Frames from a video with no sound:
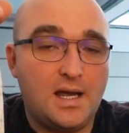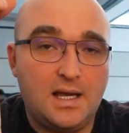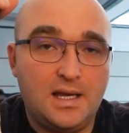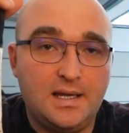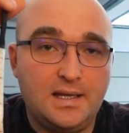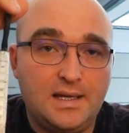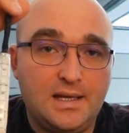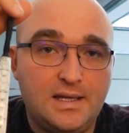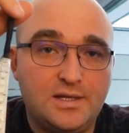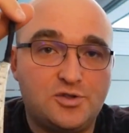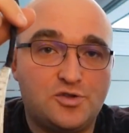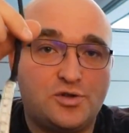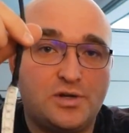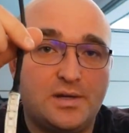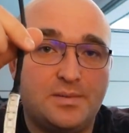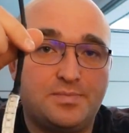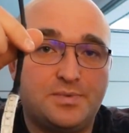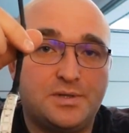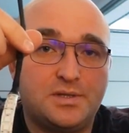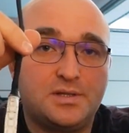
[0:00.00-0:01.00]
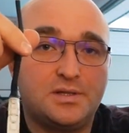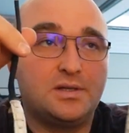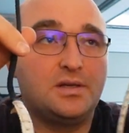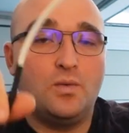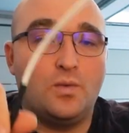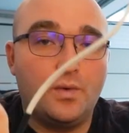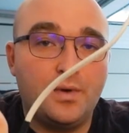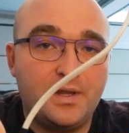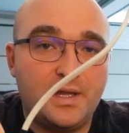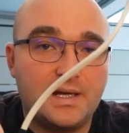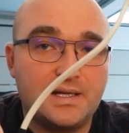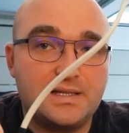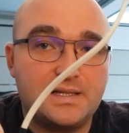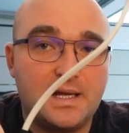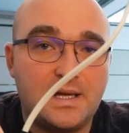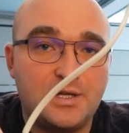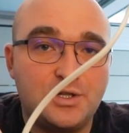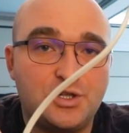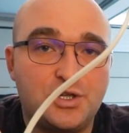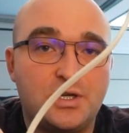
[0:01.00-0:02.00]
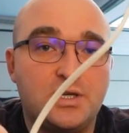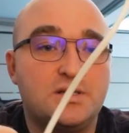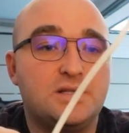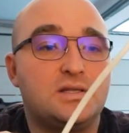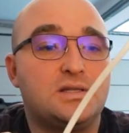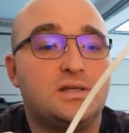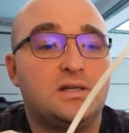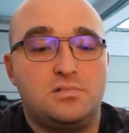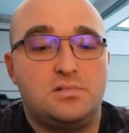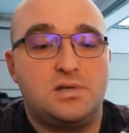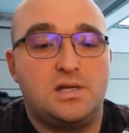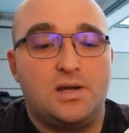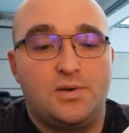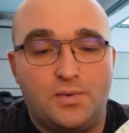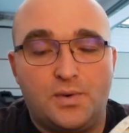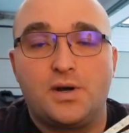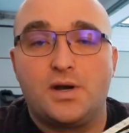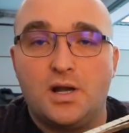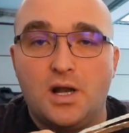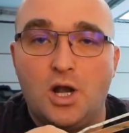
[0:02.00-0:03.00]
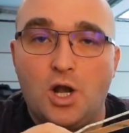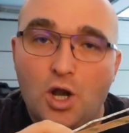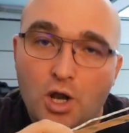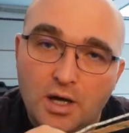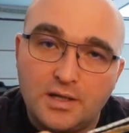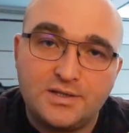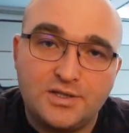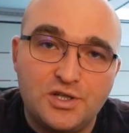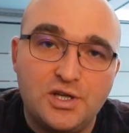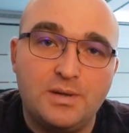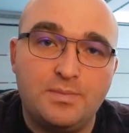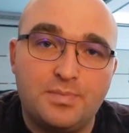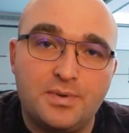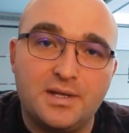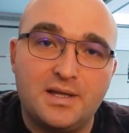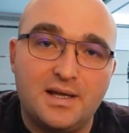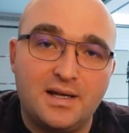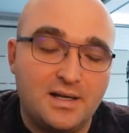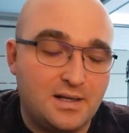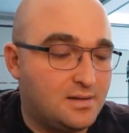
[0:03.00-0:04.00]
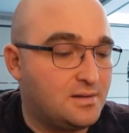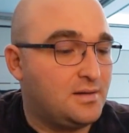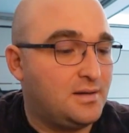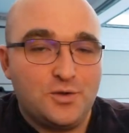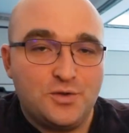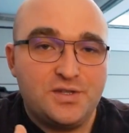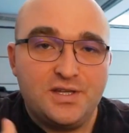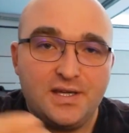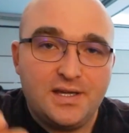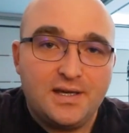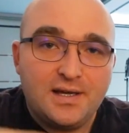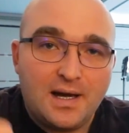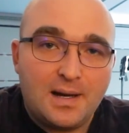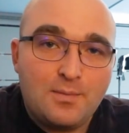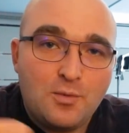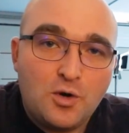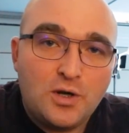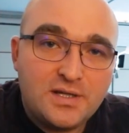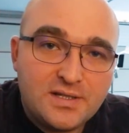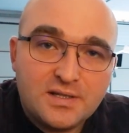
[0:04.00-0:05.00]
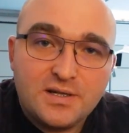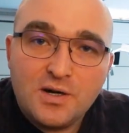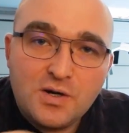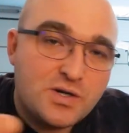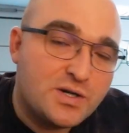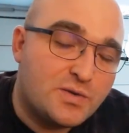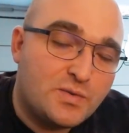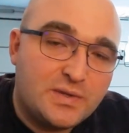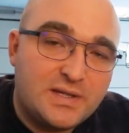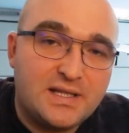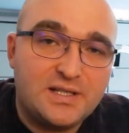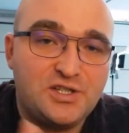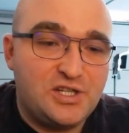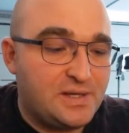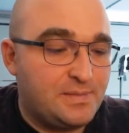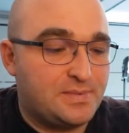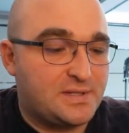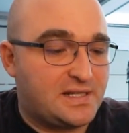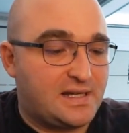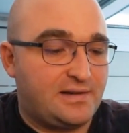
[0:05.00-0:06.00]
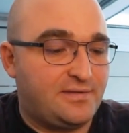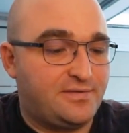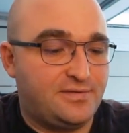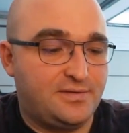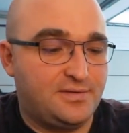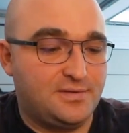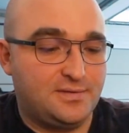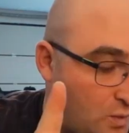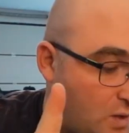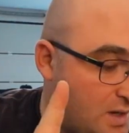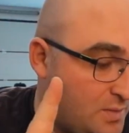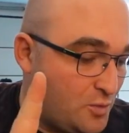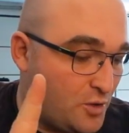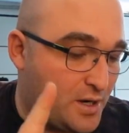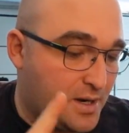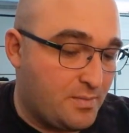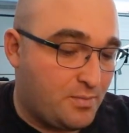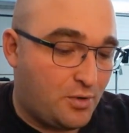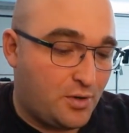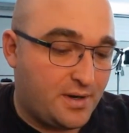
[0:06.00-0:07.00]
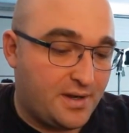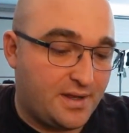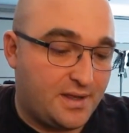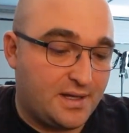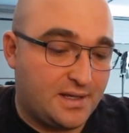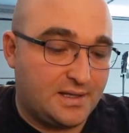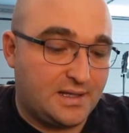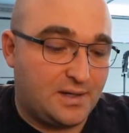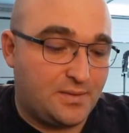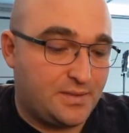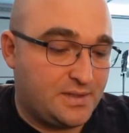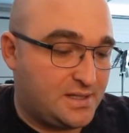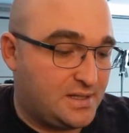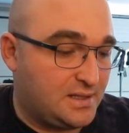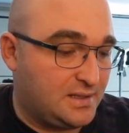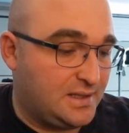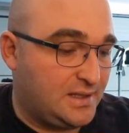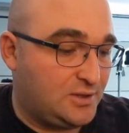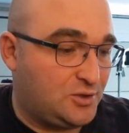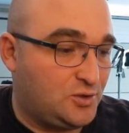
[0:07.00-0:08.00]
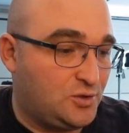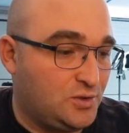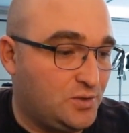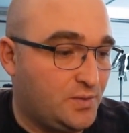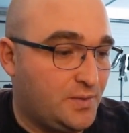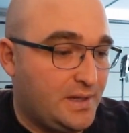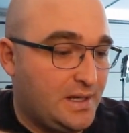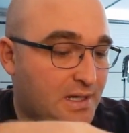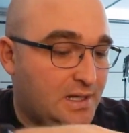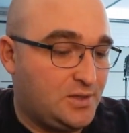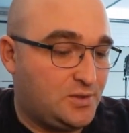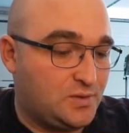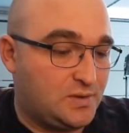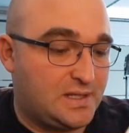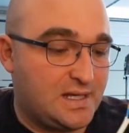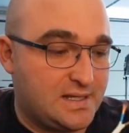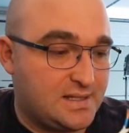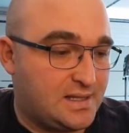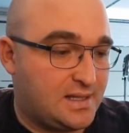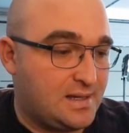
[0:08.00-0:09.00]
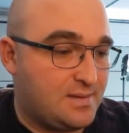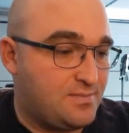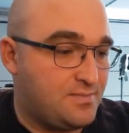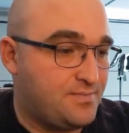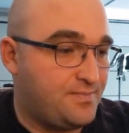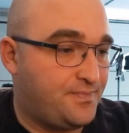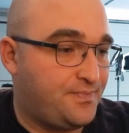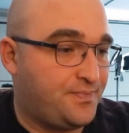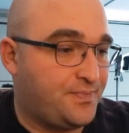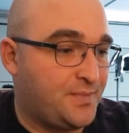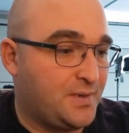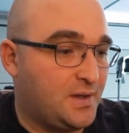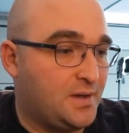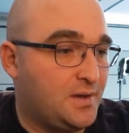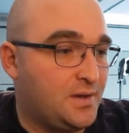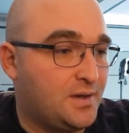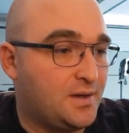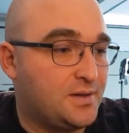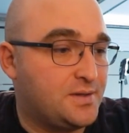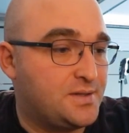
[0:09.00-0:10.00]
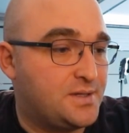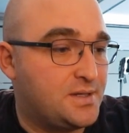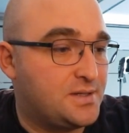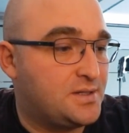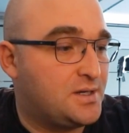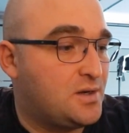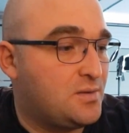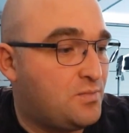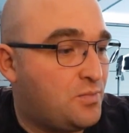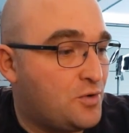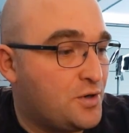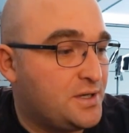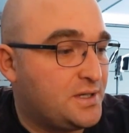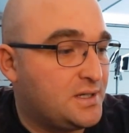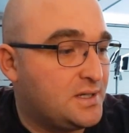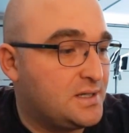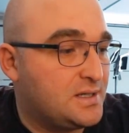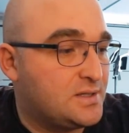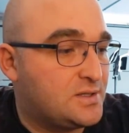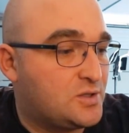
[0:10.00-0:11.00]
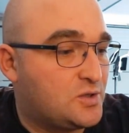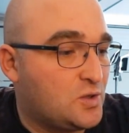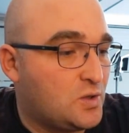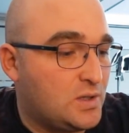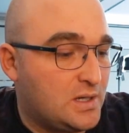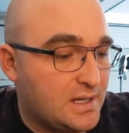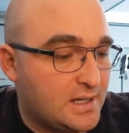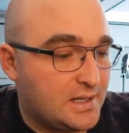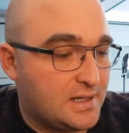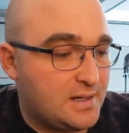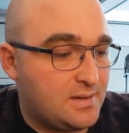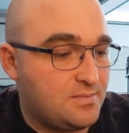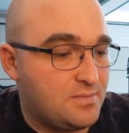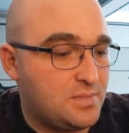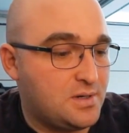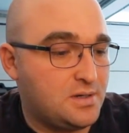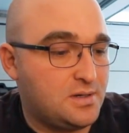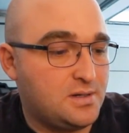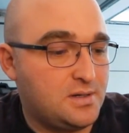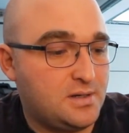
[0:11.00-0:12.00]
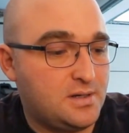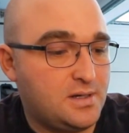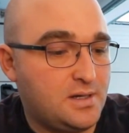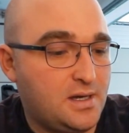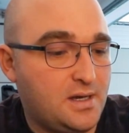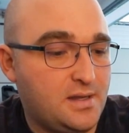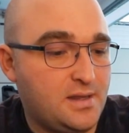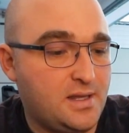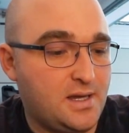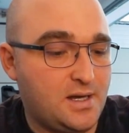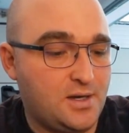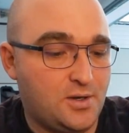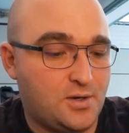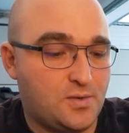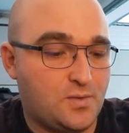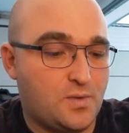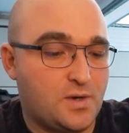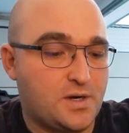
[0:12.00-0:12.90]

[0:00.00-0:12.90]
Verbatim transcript: LED strips with extensions that were a lot cheaper than... You see, I'm always going with the cheap stuff. One more important thing that we still need to do, we need to test them, because there's no point in installing them and they're not